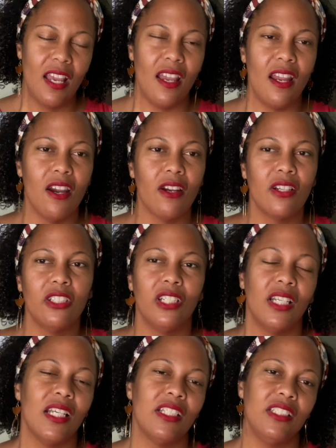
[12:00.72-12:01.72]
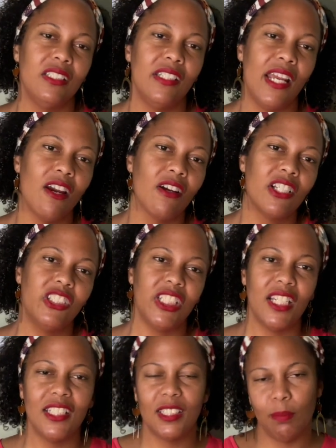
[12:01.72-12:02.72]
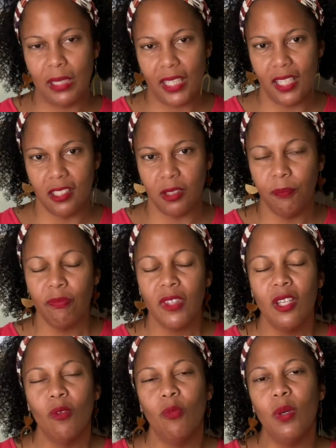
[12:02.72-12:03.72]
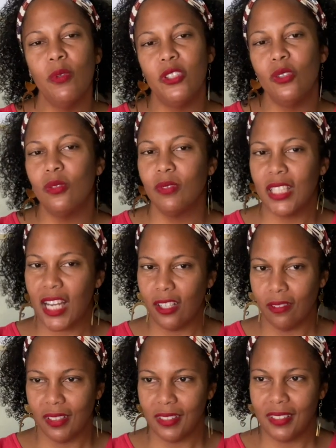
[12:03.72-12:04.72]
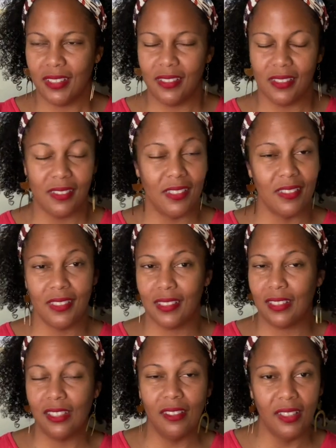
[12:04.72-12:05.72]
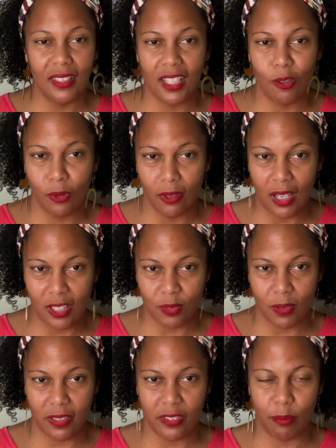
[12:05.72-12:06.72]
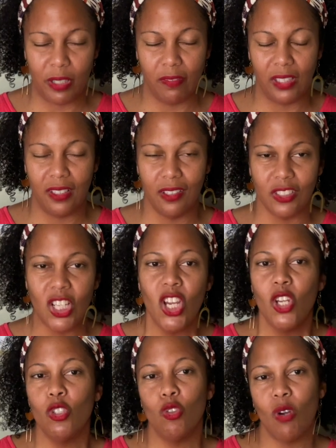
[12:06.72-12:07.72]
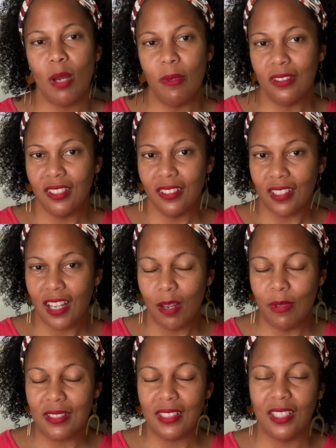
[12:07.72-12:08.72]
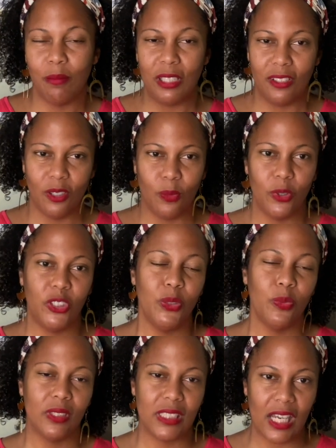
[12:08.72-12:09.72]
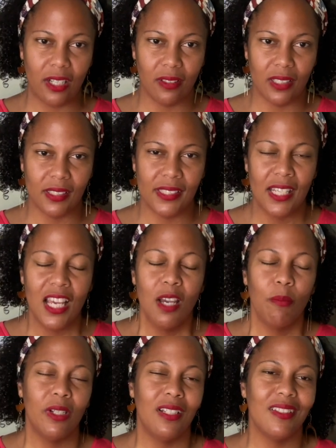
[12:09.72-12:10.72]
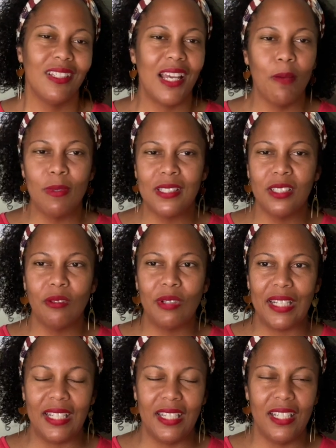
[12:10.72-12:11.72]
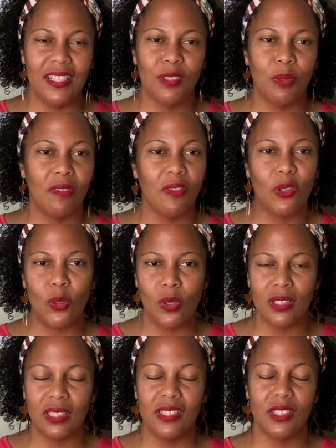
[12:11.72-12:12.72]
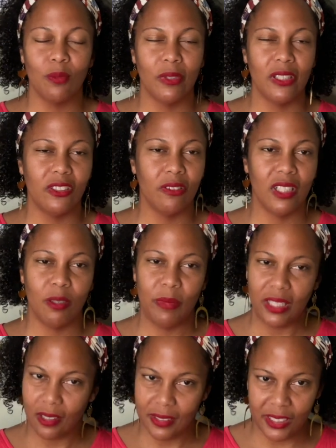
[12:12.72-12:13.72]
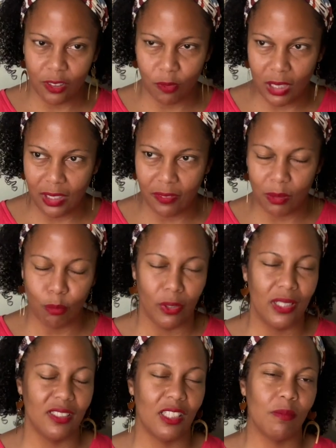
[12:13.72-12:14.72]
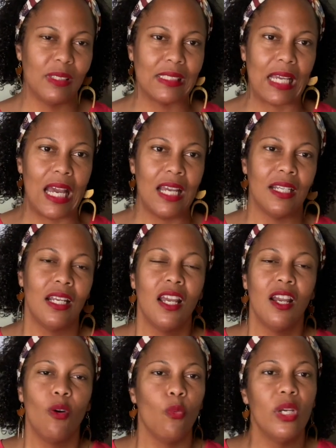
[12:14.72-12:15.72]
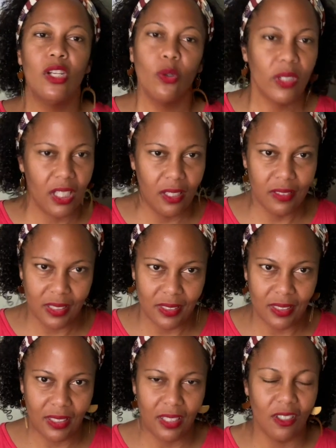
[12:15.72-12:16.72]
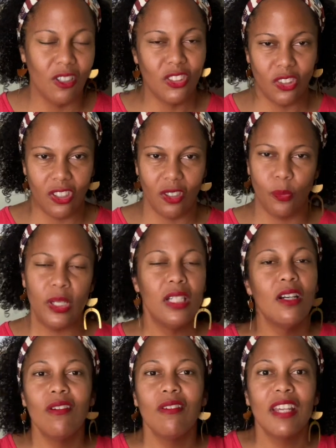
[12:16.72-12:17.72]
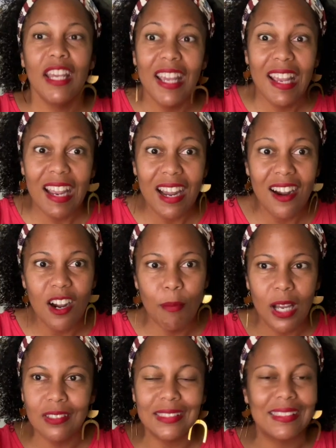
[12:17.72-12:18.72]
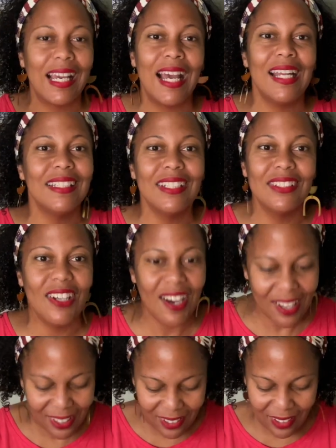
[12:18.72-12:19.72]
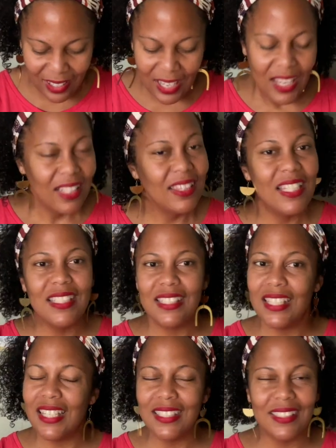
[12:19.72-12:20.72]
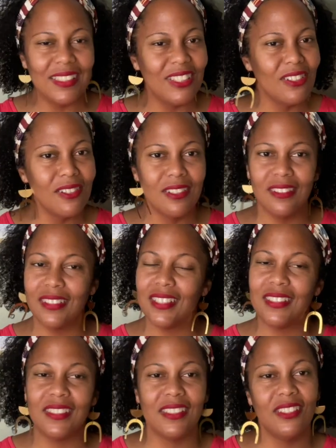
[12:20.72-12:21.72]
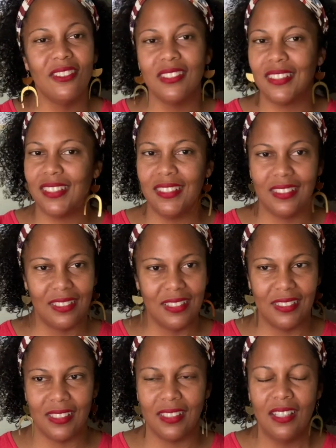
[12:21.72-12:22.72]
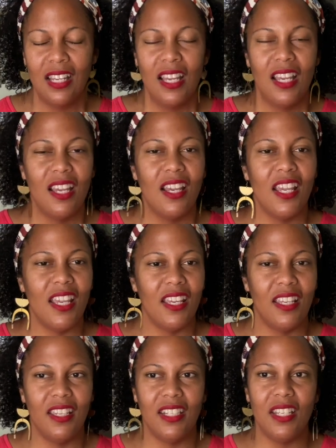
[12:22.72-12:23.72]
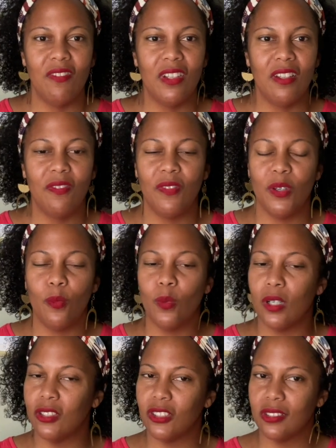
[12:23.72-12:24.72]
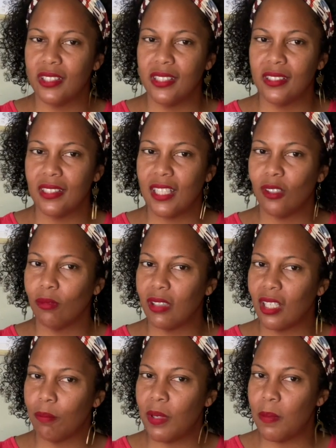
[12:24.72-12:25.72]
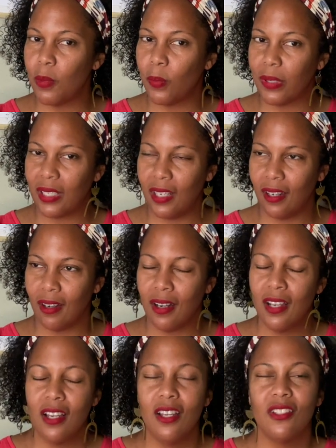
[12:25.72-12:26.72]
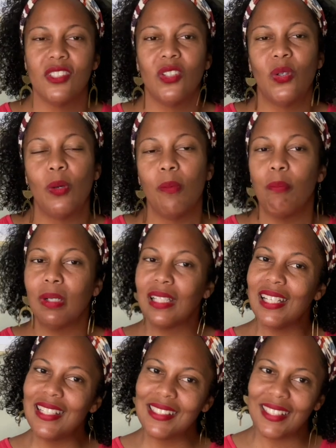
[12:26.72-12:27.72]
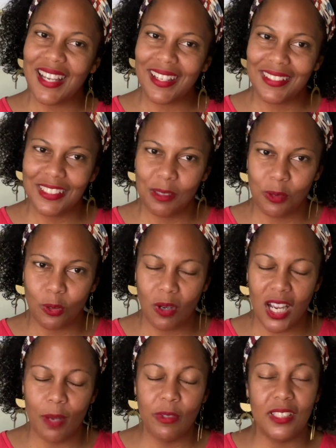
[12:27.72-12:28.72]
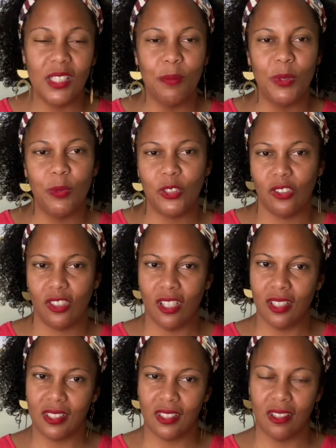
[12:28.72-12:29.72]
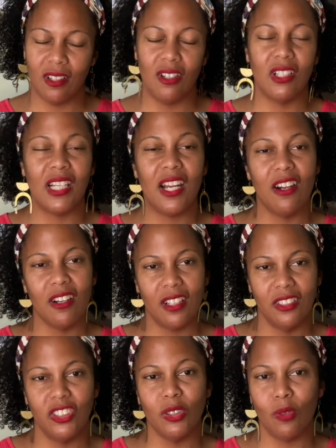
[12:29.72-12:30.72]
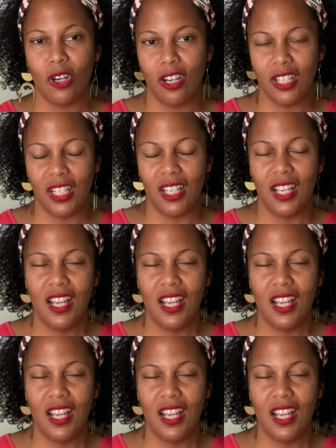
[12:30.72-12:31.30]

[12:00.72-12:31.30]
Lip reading: Erika Jane Explains. What would you title this season, since it's clearly not Real Housewives of Beverly Hills? Drop into the comments and let me know what you would title this. But the episode ends with, of course, Lisa Rinna trying to make herself relevant, brings up Scott, We Don't Care Disick, and her daughter. We don't care about Scott and your daughter. This isn't your season, Lisa. And even if it was your season, I don't think people would care. So please like and subscribe and tell me what your thoughts are on Erika Girardi